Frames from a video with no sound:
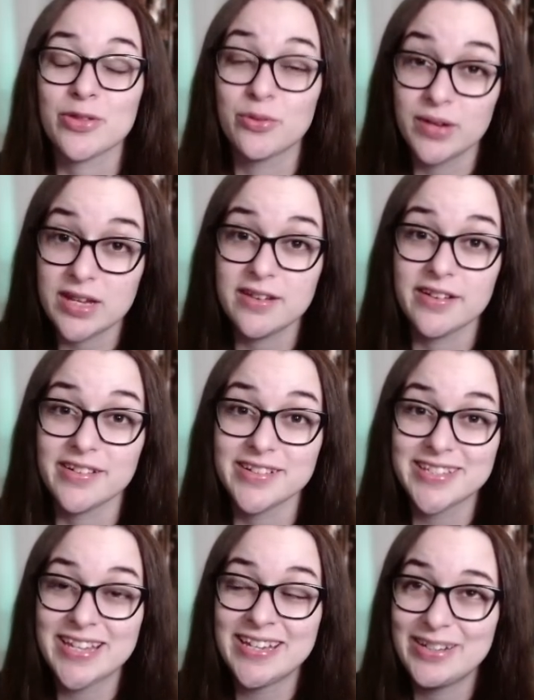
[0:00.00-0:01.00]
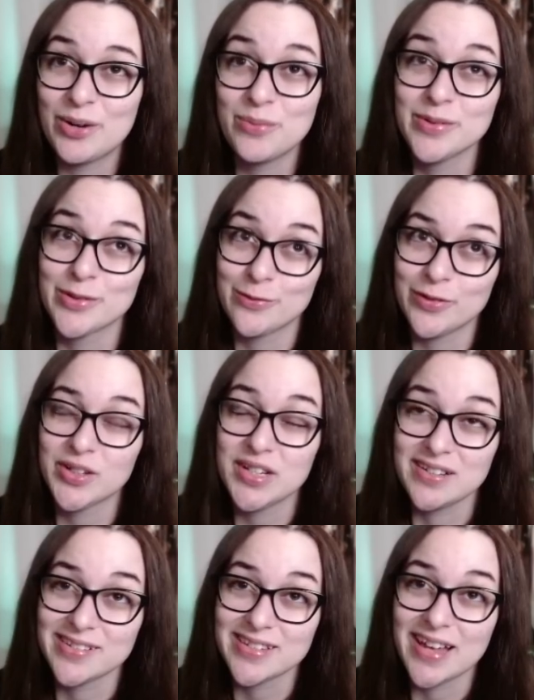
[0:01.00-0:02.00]
3 years, almost 4
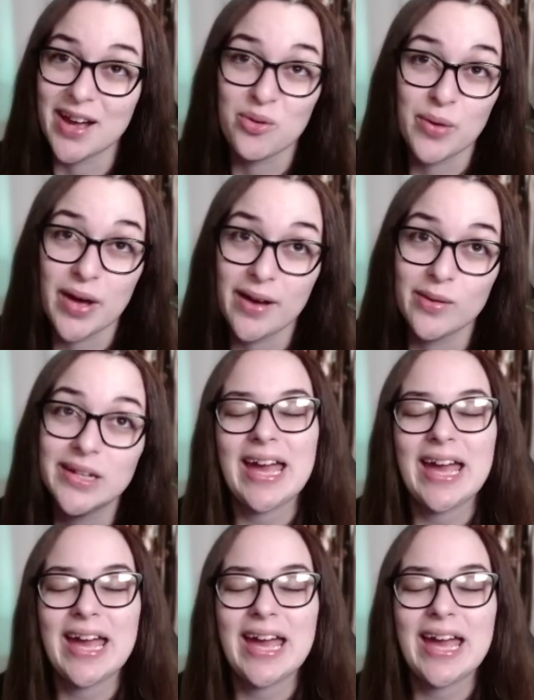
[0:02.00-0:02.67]
years now, wow.